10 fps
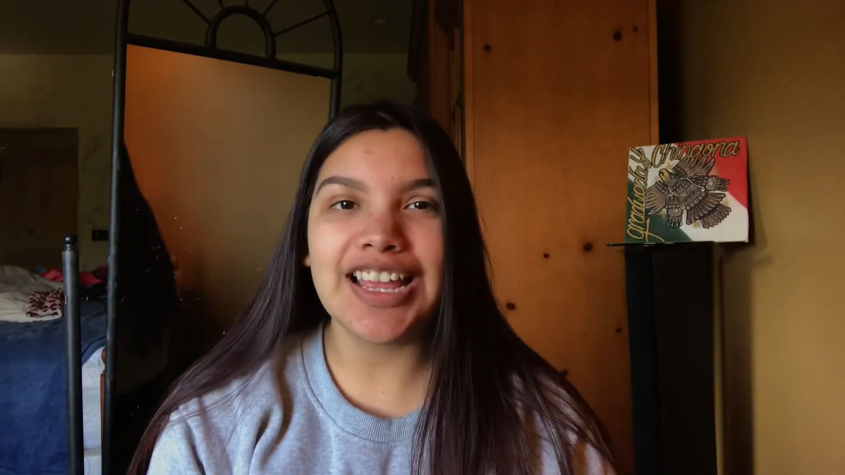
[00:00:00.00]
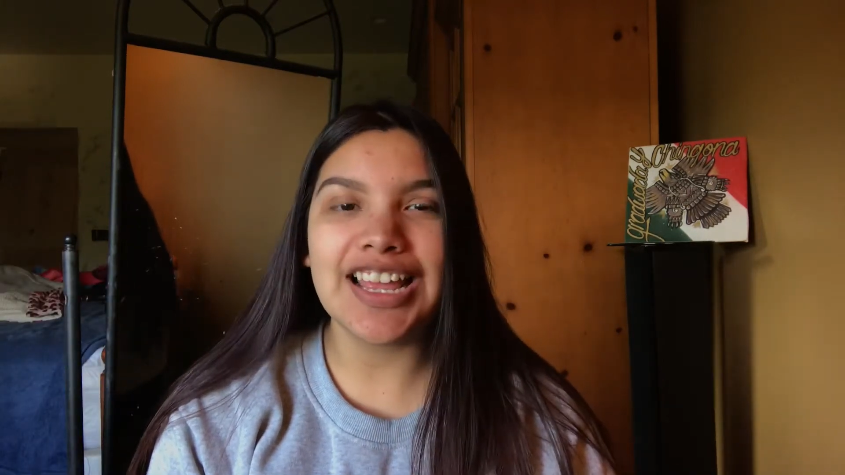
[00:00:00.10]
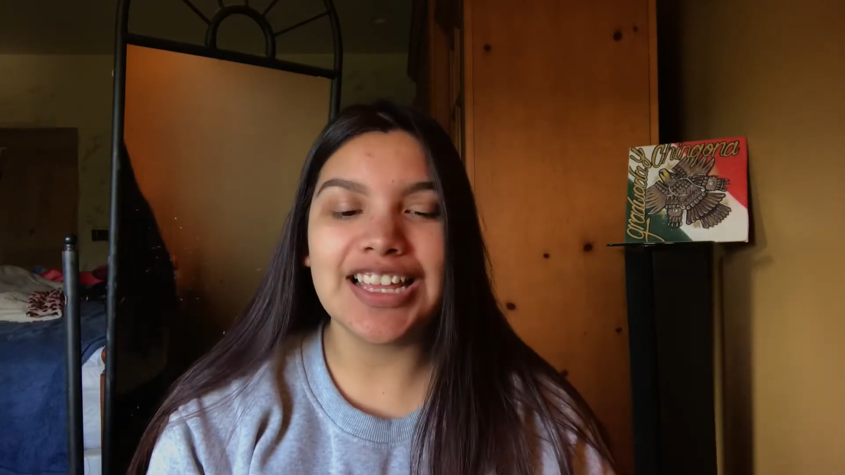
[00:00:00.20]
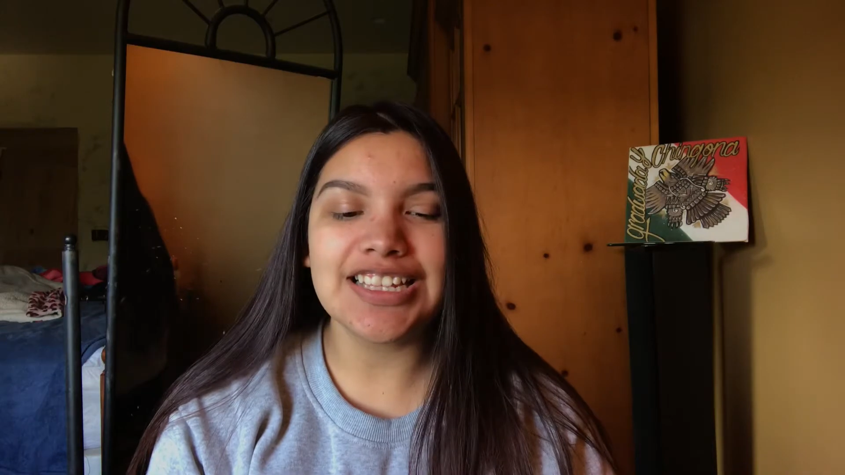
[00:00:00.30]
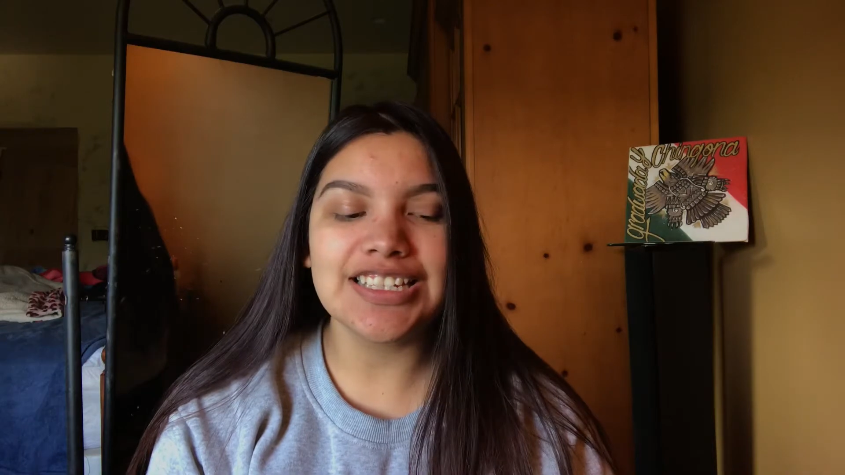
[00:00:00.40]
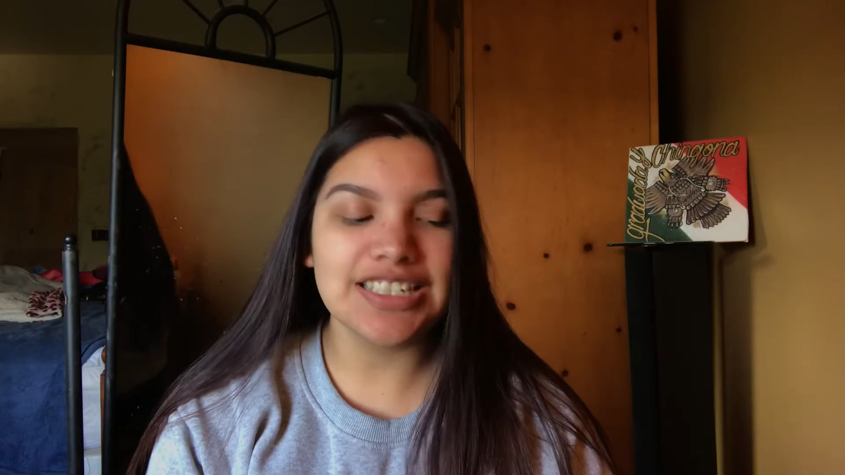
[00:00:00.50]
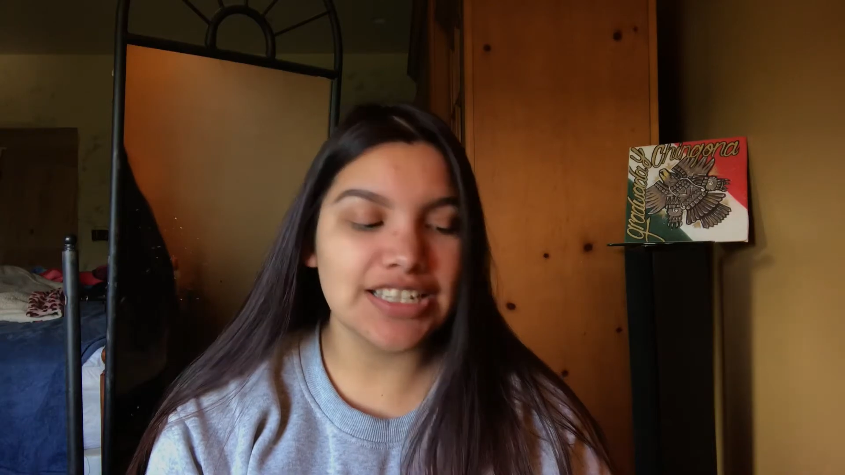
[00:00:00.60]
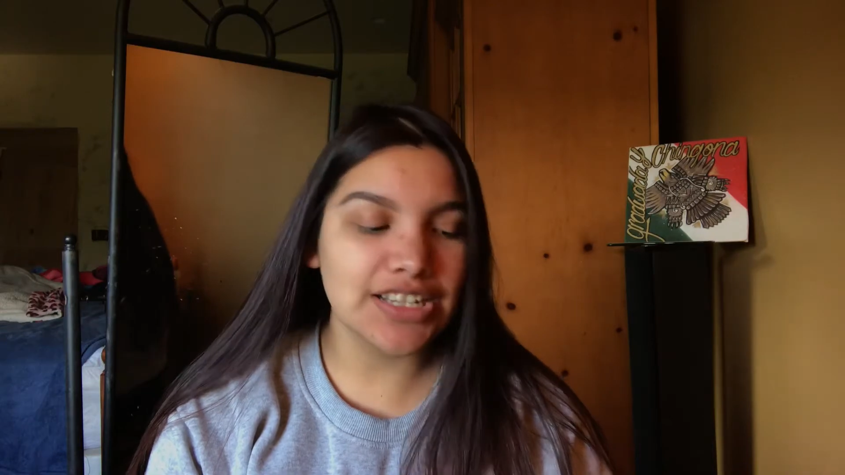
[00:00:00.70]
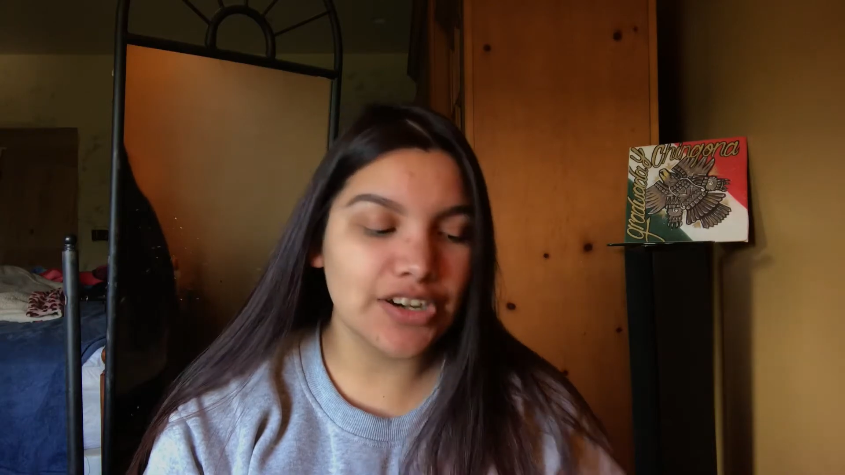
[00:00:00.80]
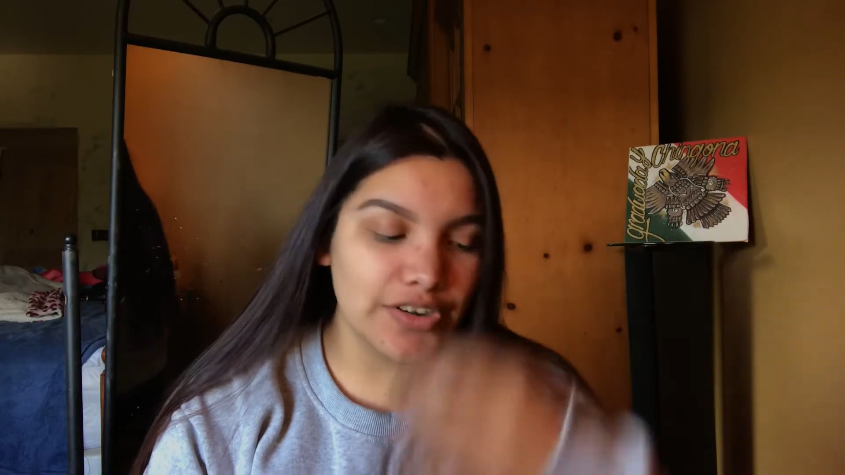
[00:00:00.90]
and
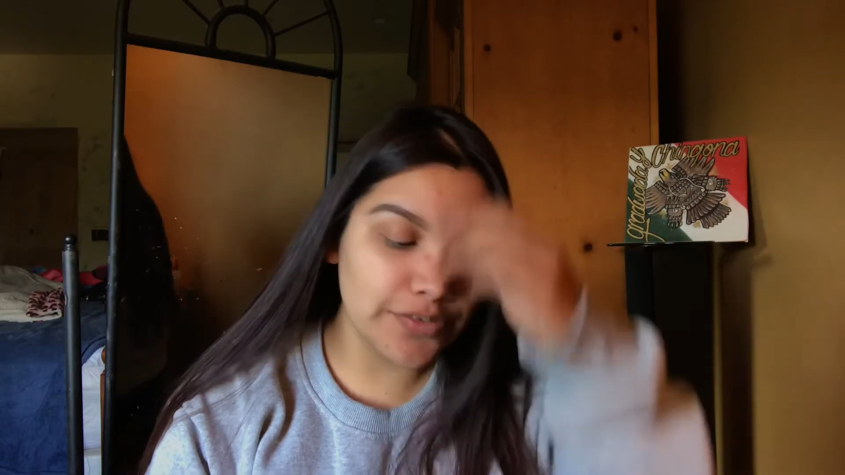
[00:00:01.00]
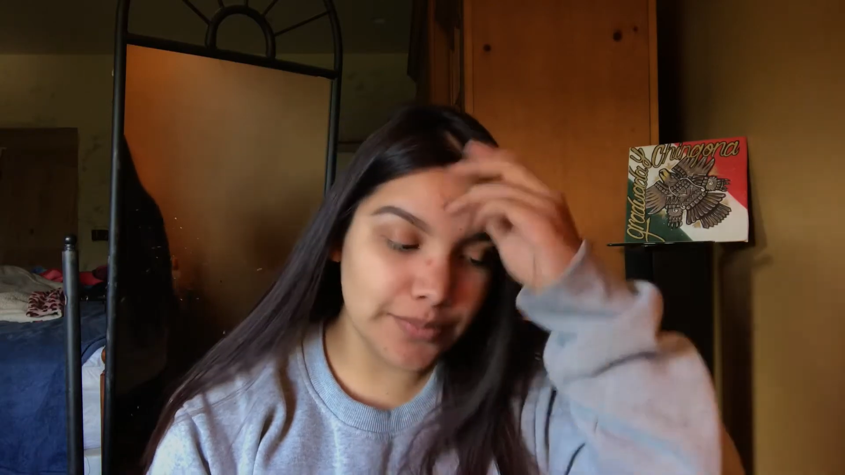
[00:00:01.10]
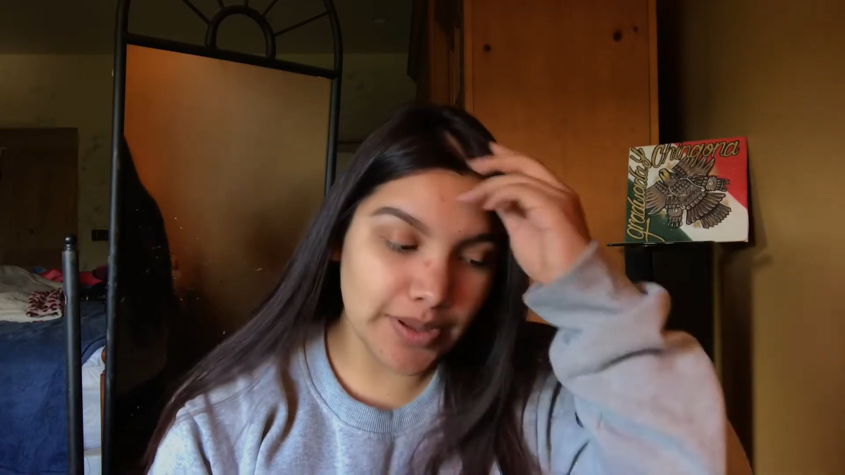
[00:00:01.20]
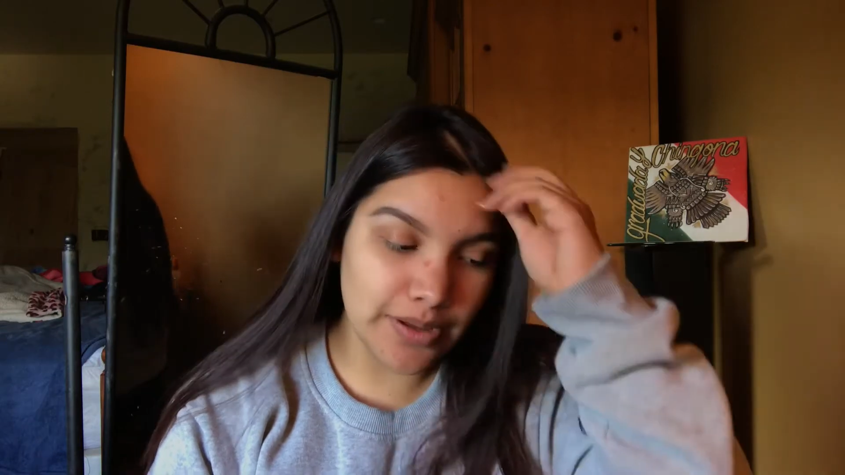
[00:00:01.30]
carve them